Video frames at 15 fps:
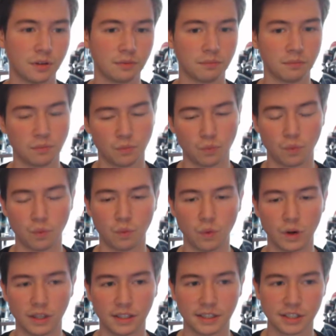
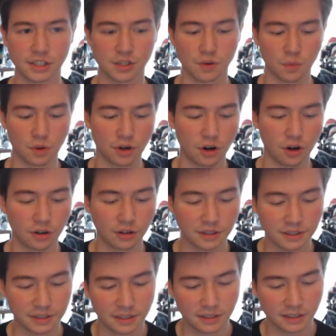willingness to work hard.
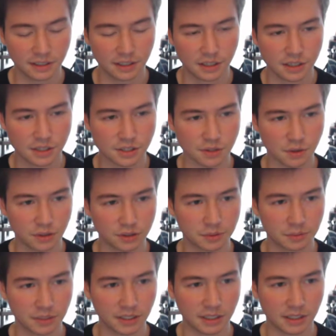So
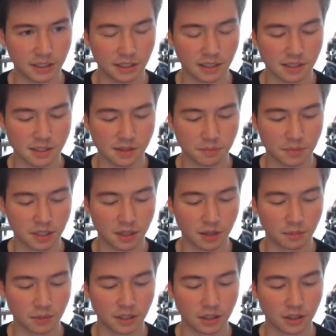ultimately, he ends up
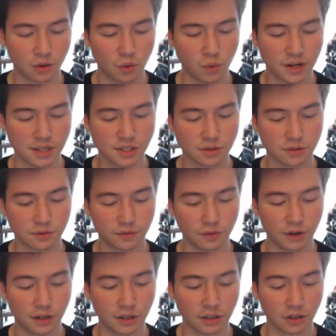becoming a quaestor
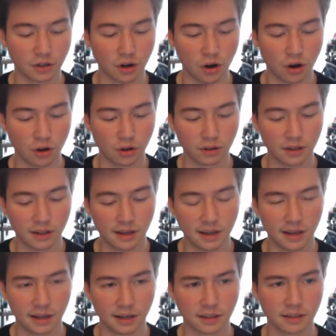in Gaul,
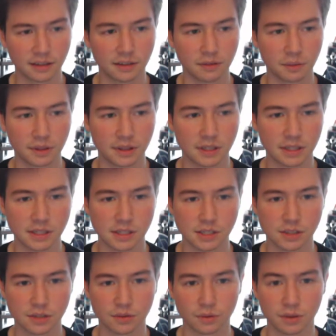and with this, he
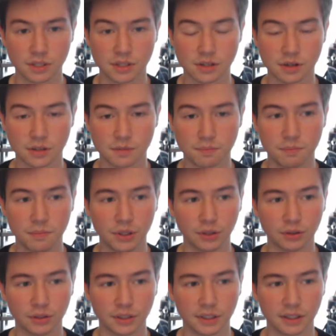sort of starts
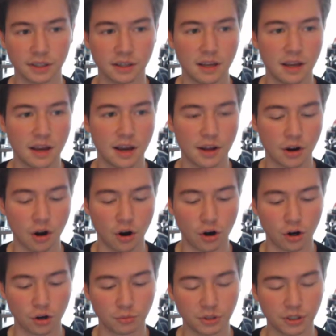building an
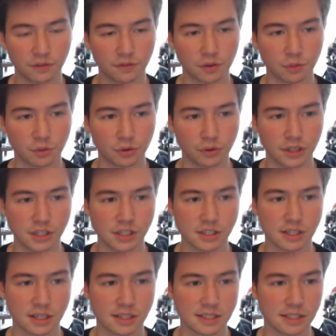army for Marius
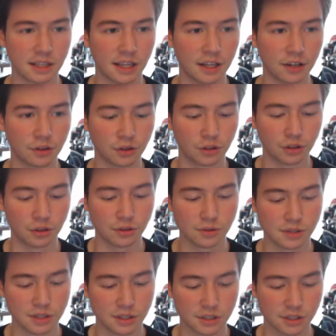that is later
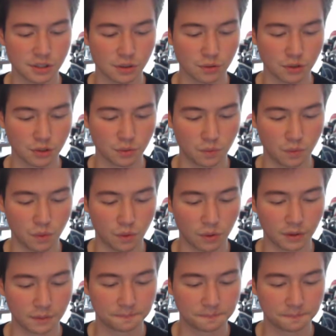used in the Social War.